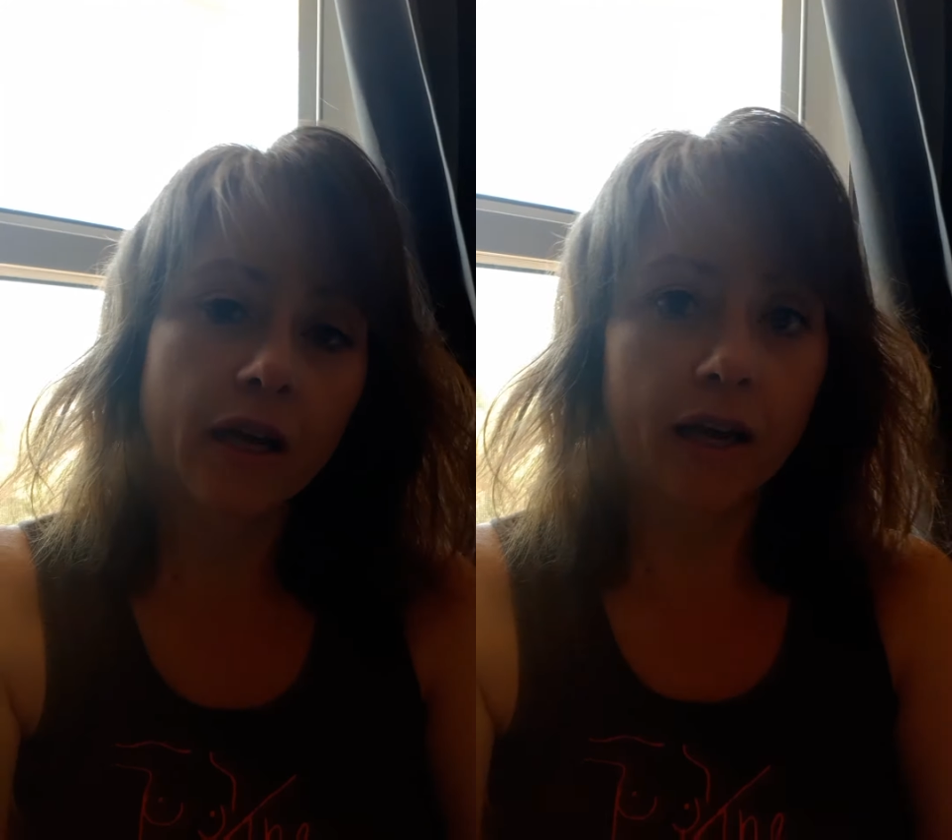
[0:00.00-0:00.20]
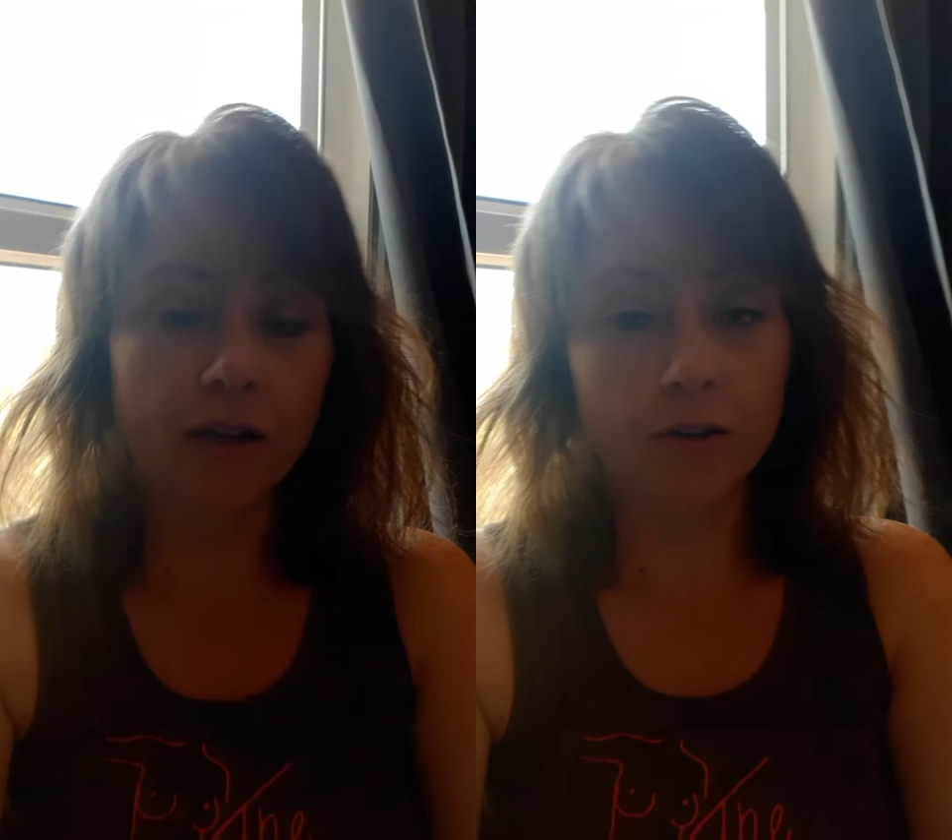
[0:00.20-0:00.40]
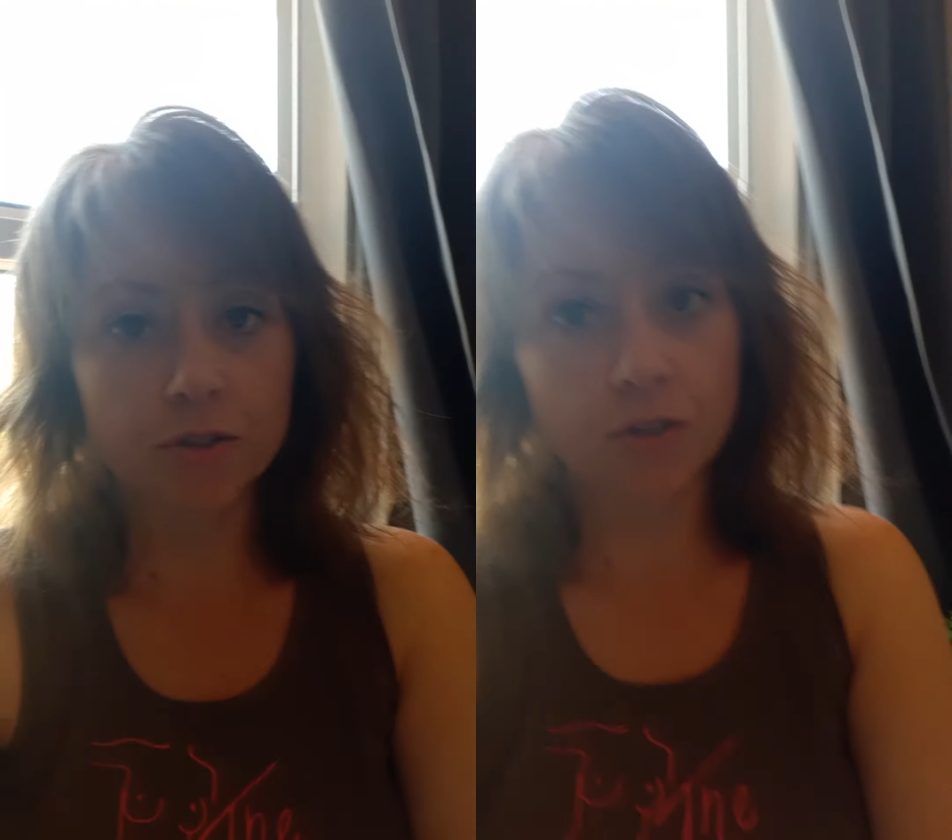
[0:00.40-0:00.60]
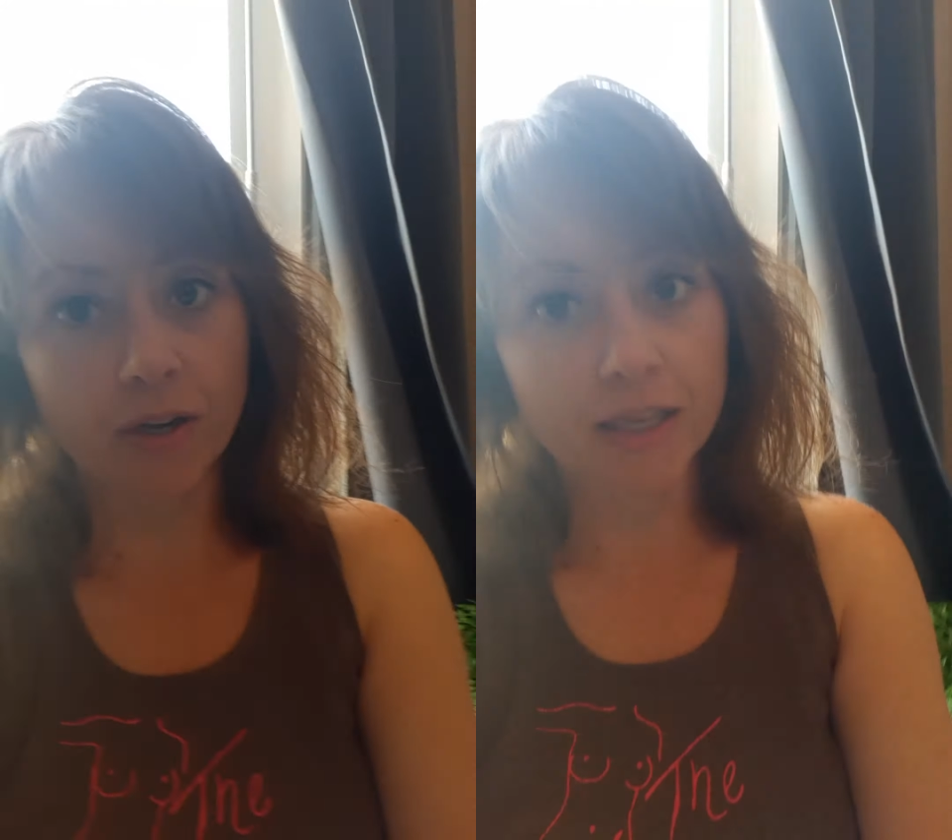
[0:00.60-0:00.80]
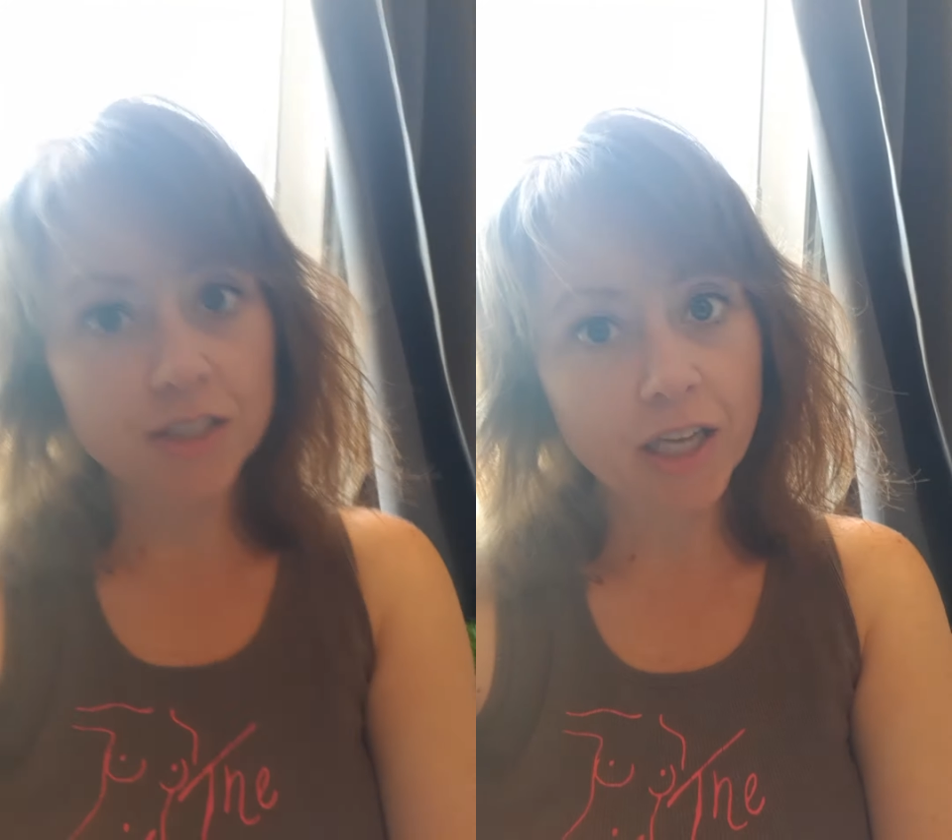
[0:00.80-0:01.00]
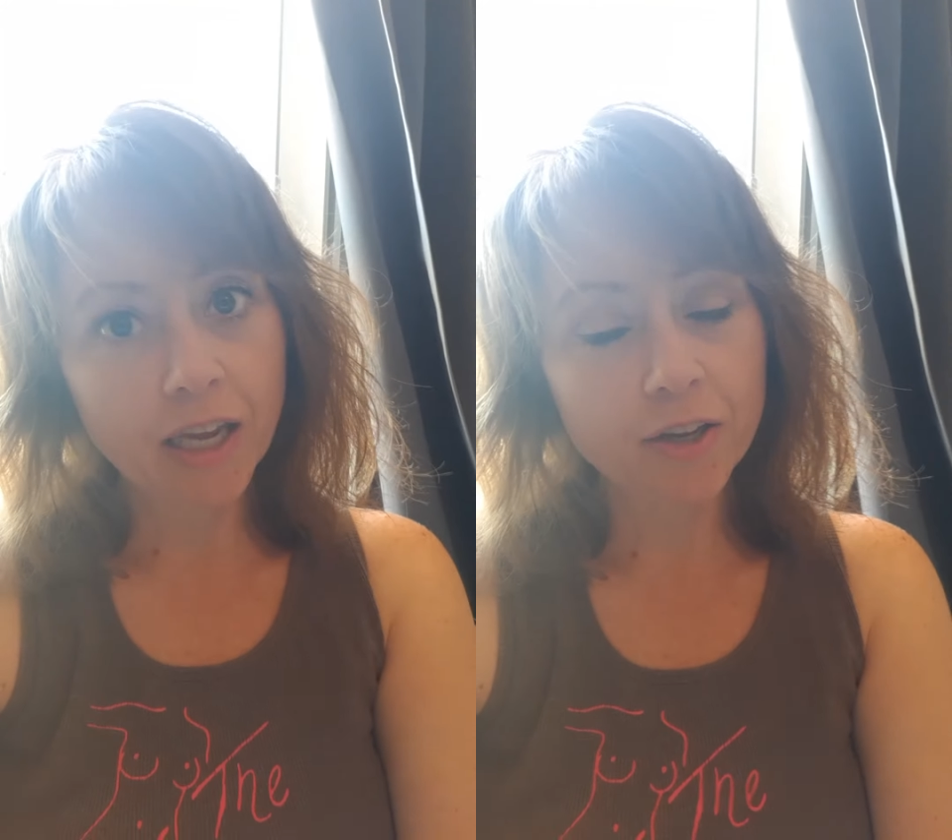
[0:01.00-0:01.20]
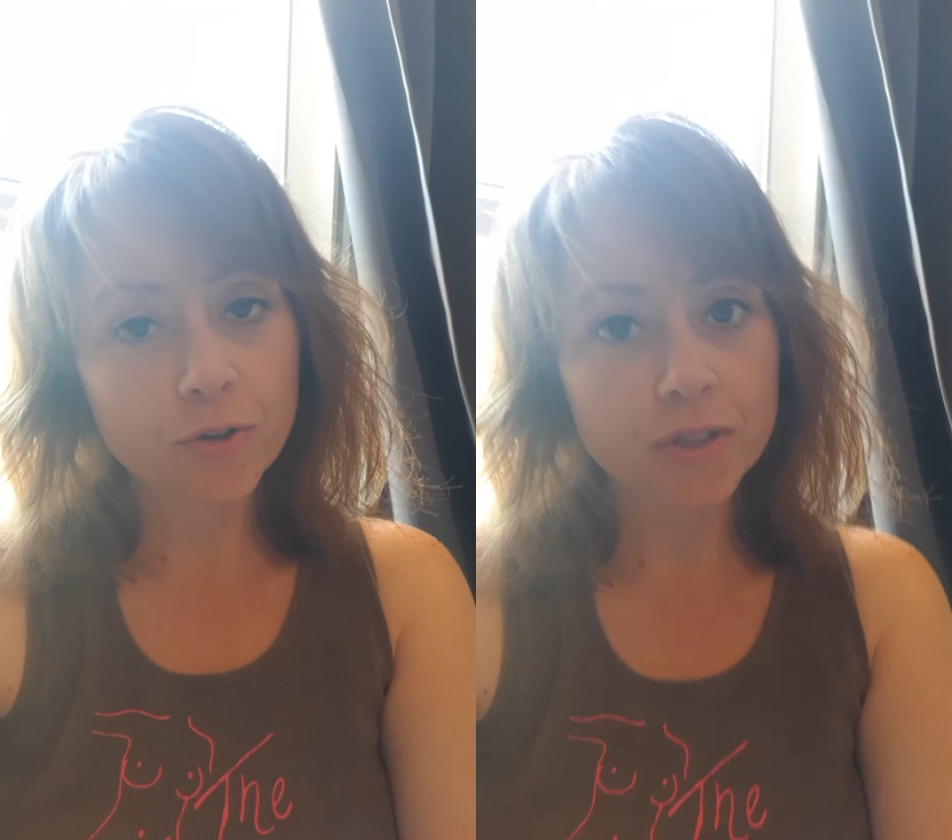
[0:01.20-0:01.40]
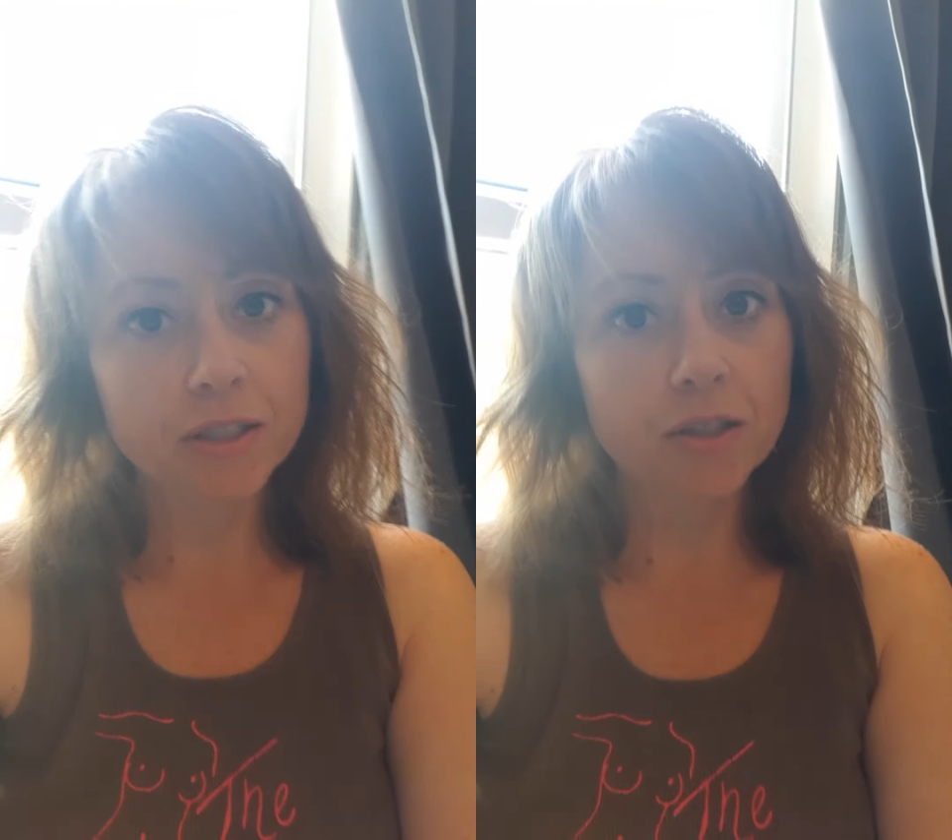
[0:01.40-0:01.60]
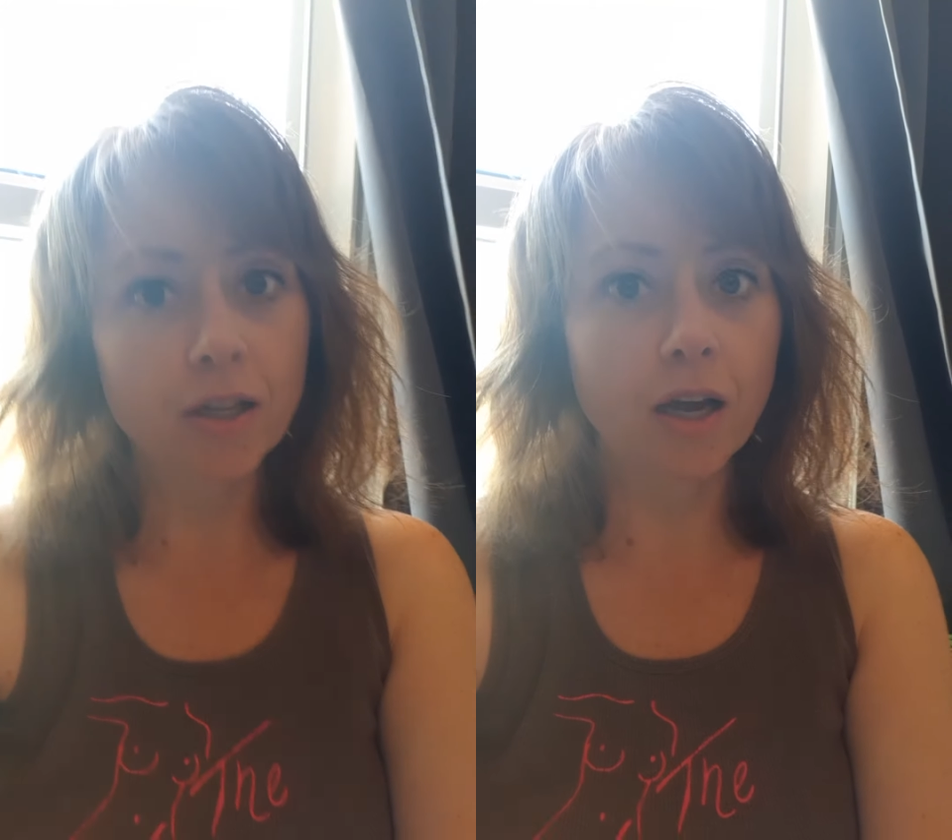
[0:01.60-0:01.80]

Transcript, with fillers: and also educate you a little